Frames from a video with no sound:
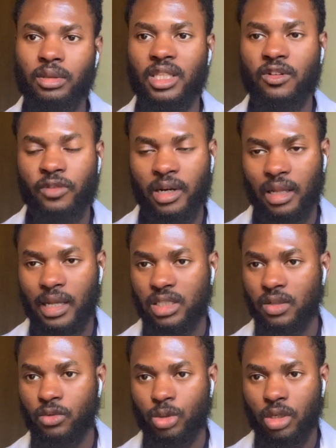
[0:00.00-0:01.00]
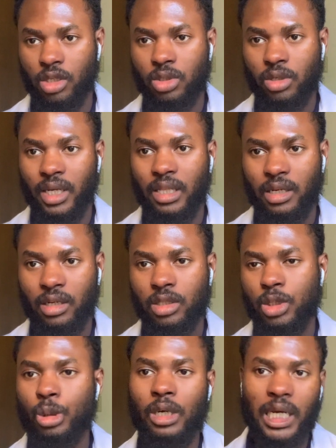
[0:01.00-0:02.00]
different class of drugs together
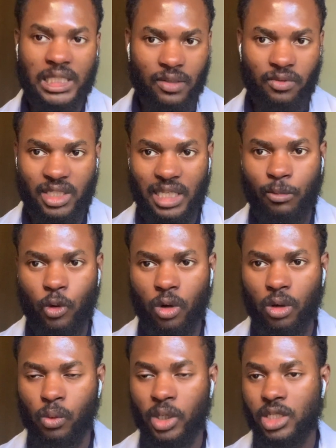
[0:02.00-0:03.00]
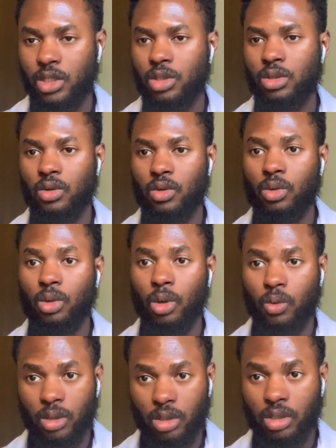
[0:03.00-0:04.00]
to achieve the same goal, which is to
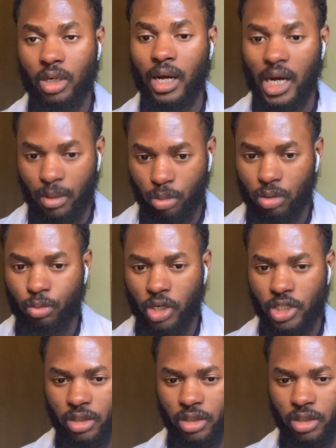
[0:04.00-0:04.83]
lower high blood pressure.